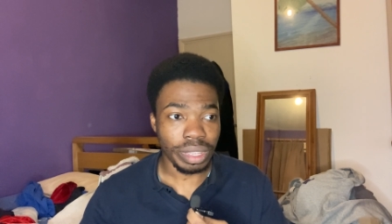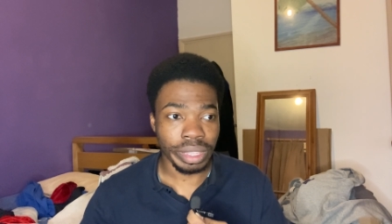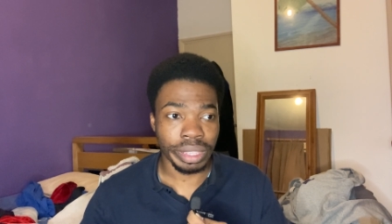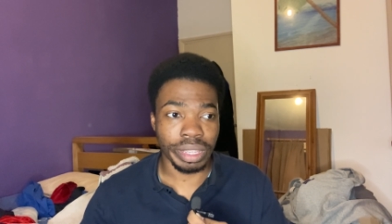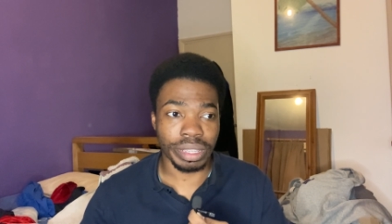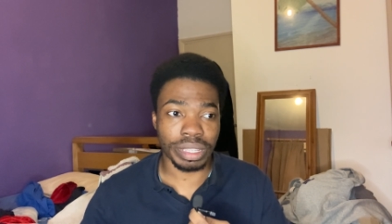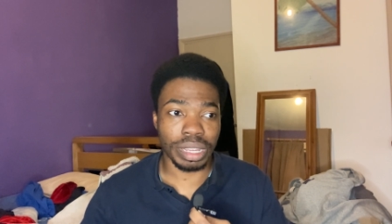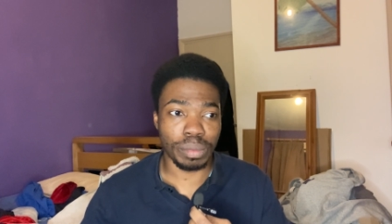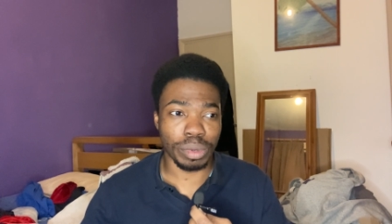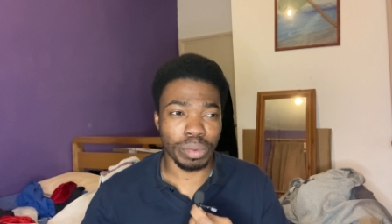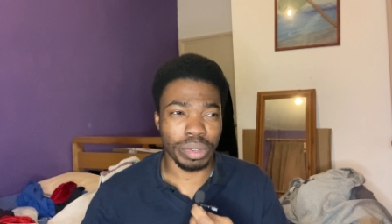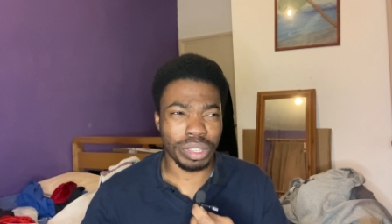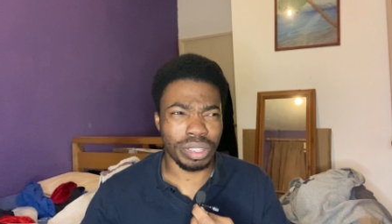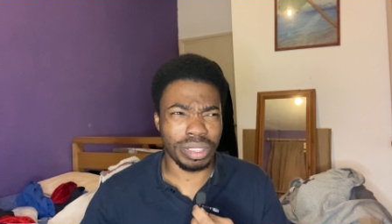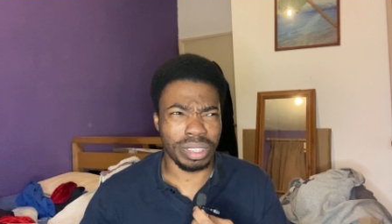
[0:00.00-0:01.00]
the summer,
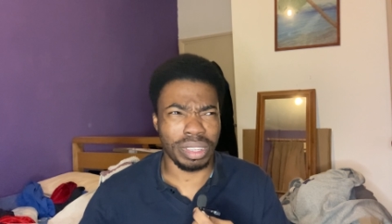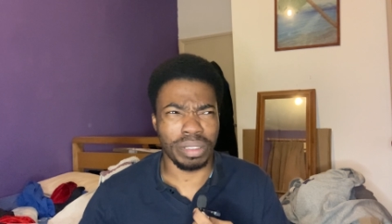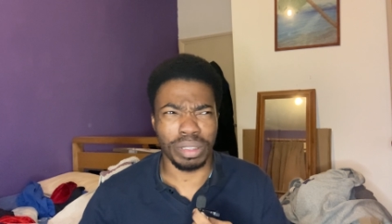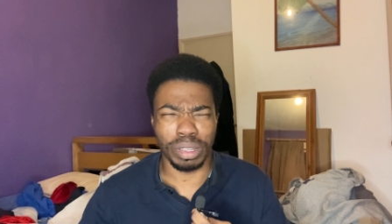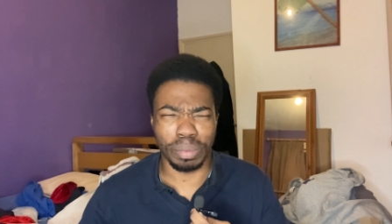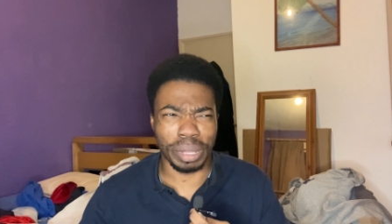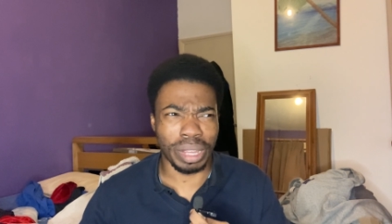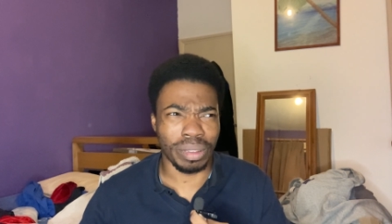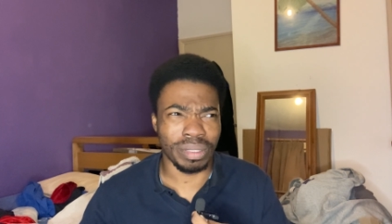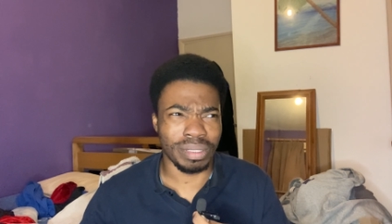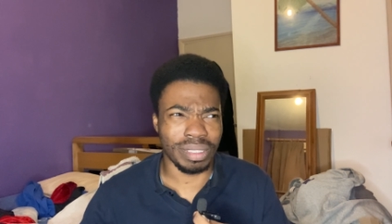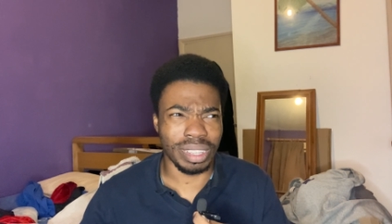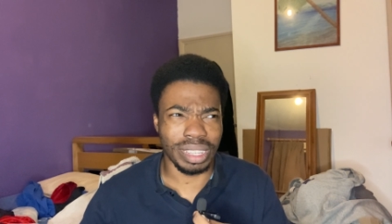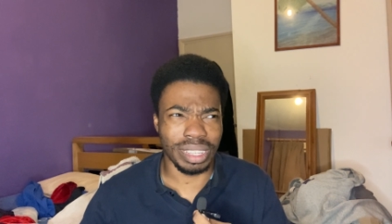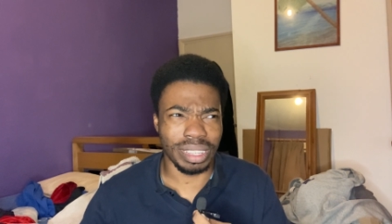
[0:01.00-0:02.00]
which is only about
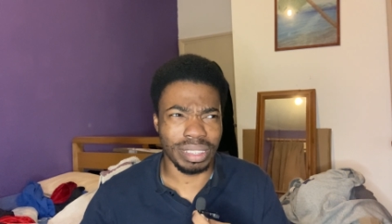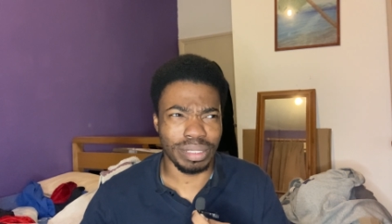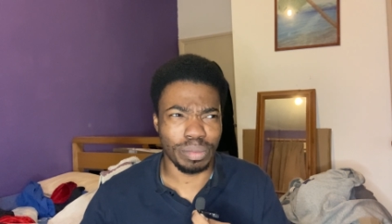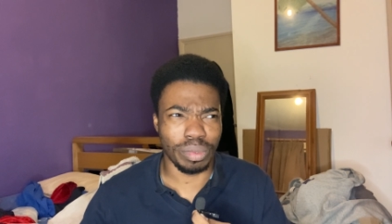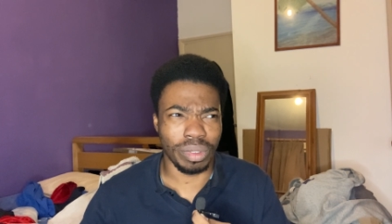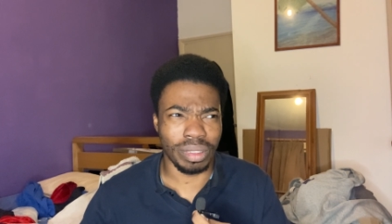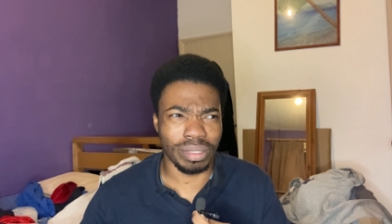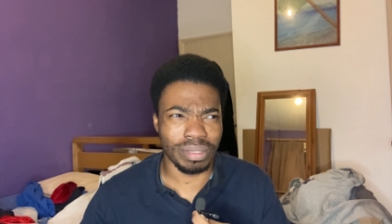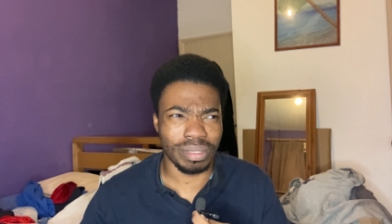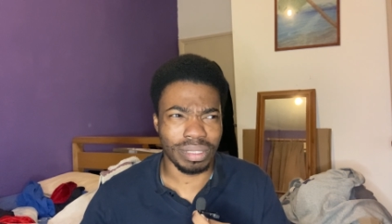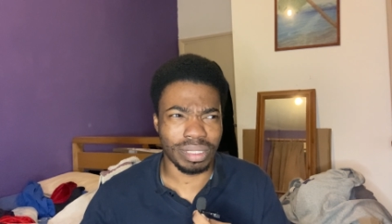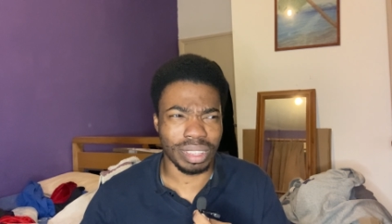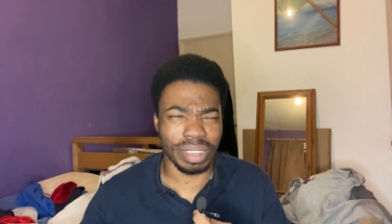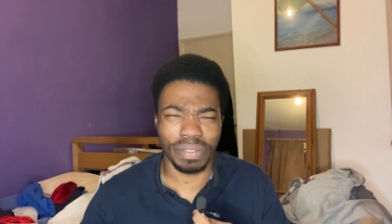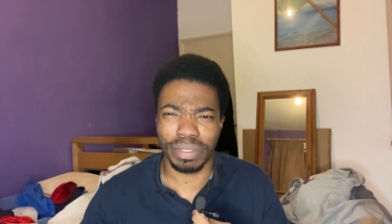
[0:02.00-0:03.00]
uh what
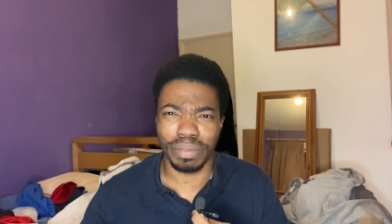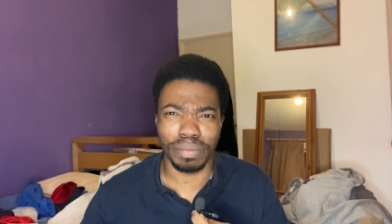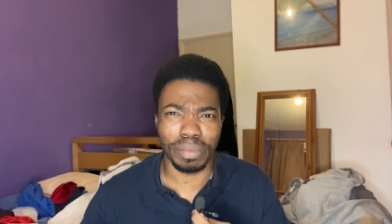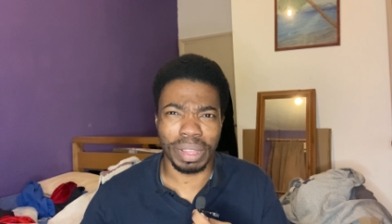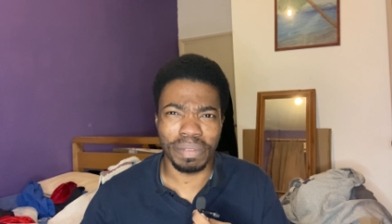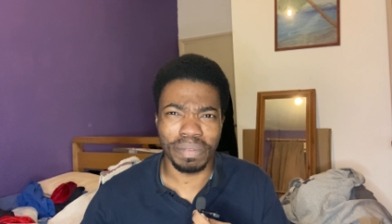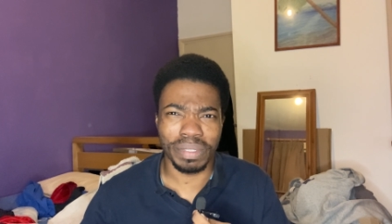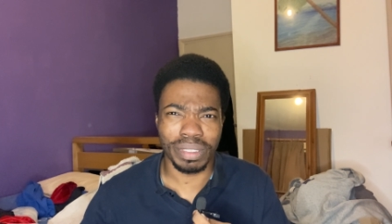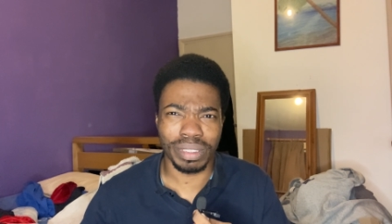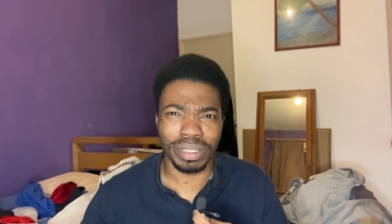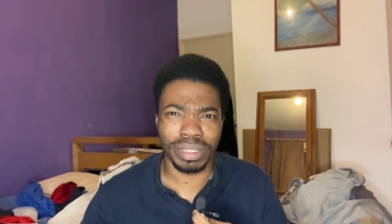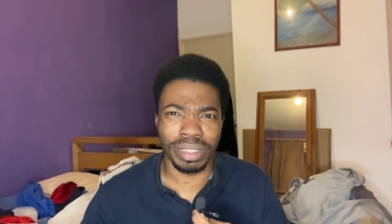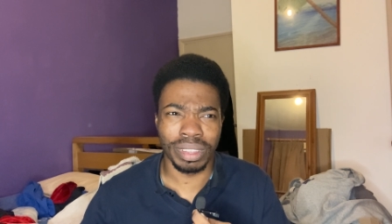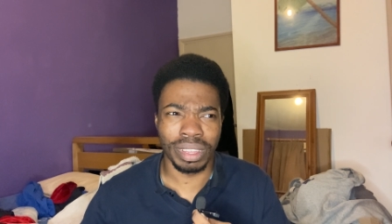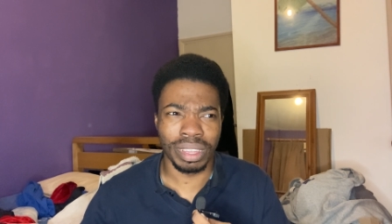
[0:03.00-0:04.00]
seven months
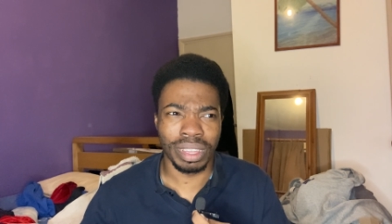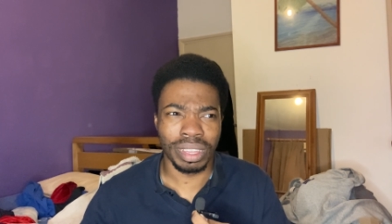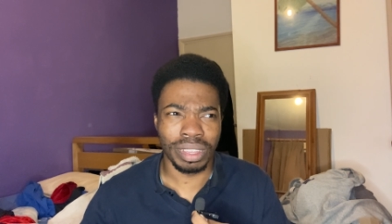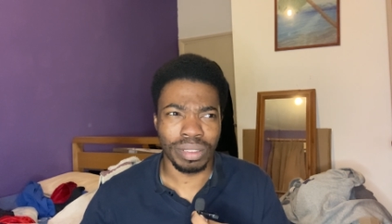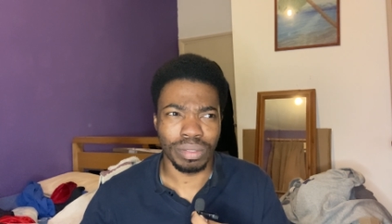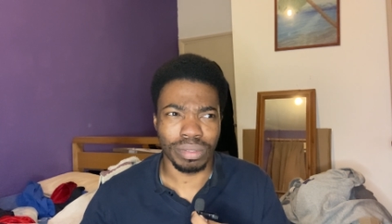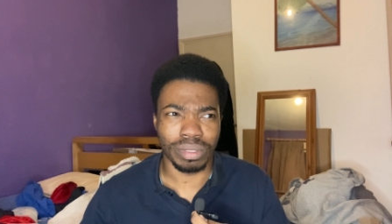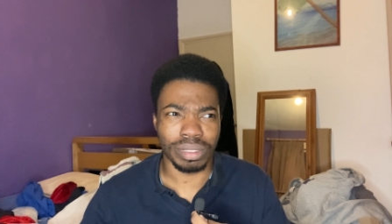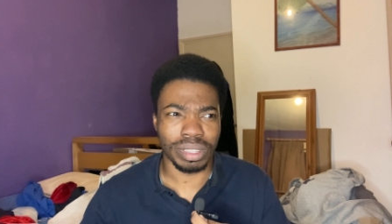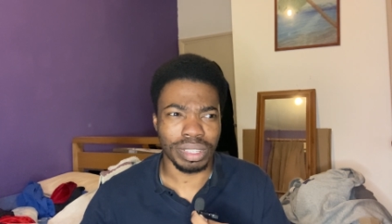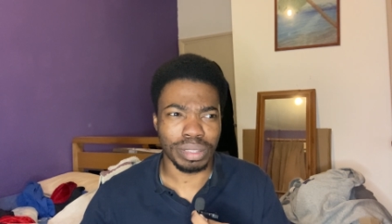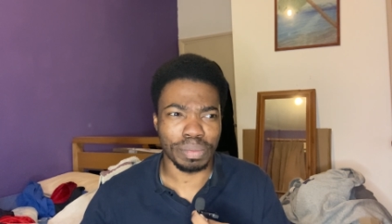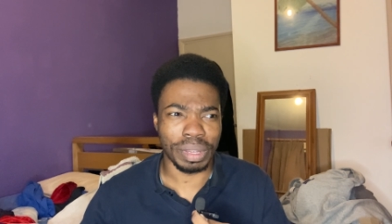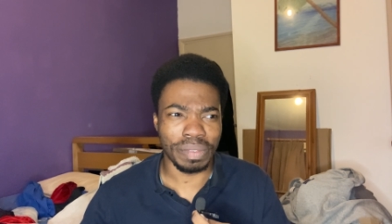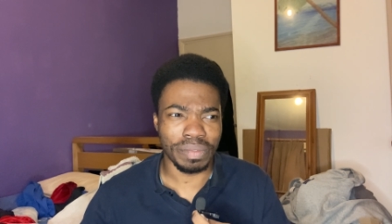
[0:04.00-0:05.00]
or
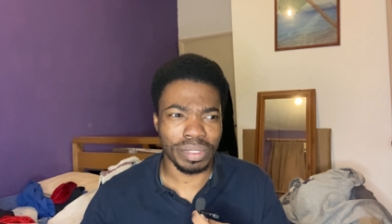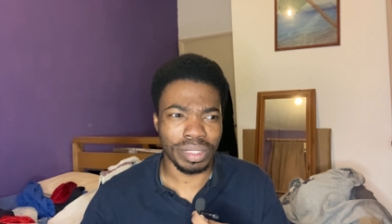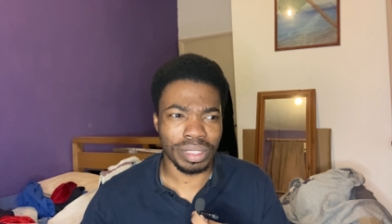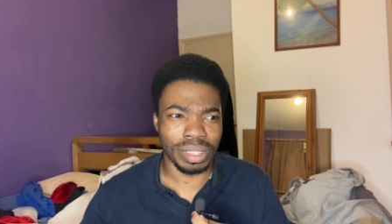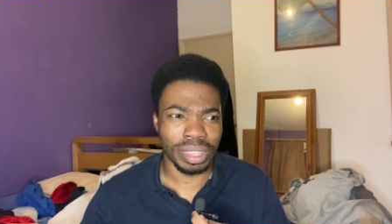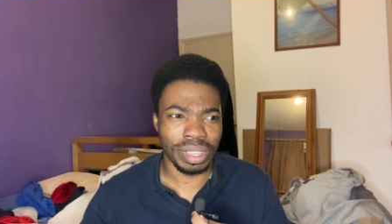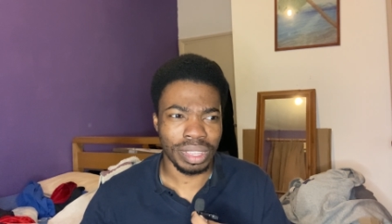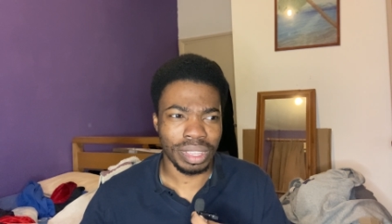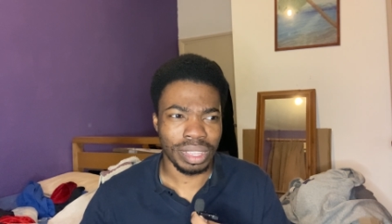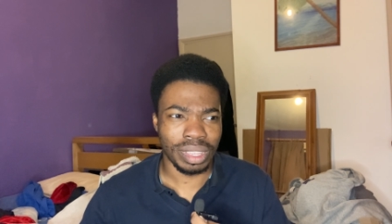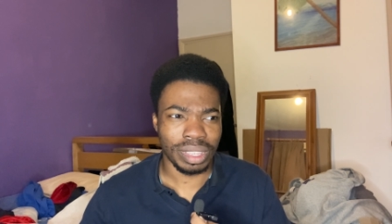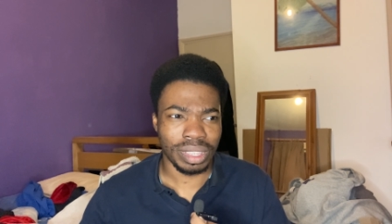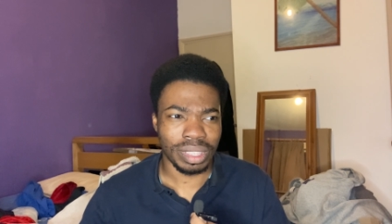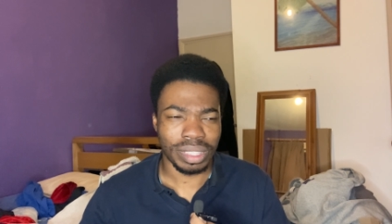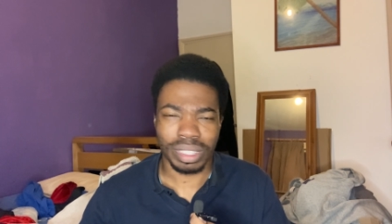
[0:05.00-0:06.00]
six months,
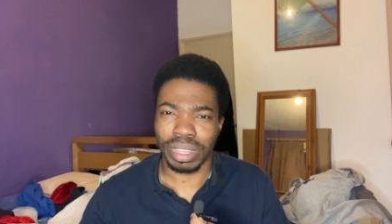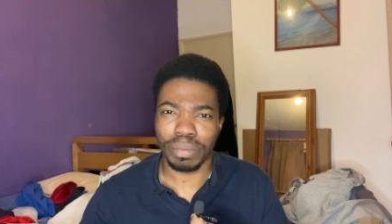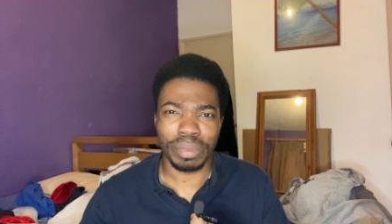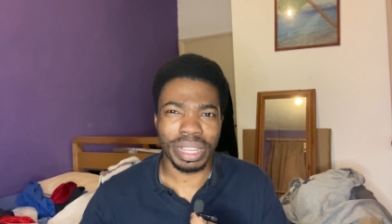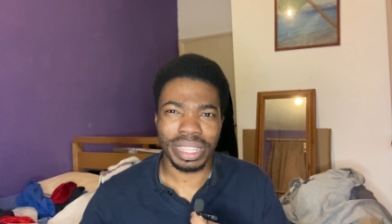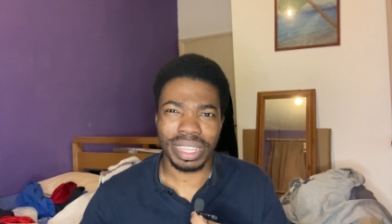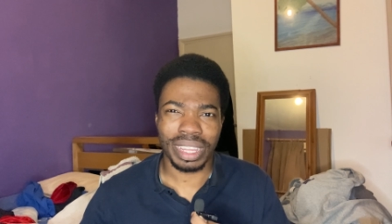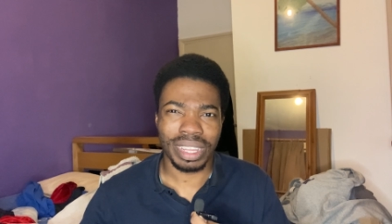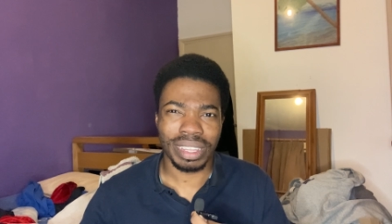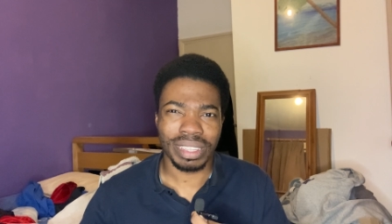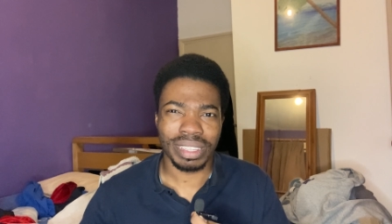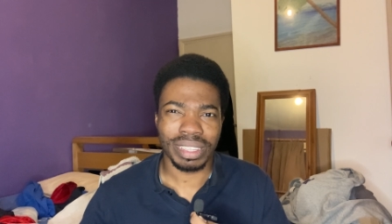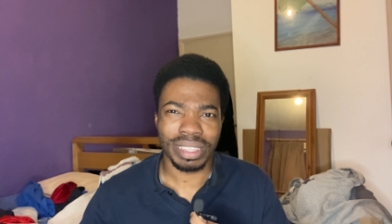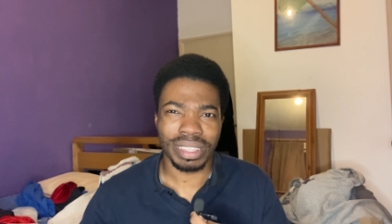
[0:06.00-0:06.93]
something like that.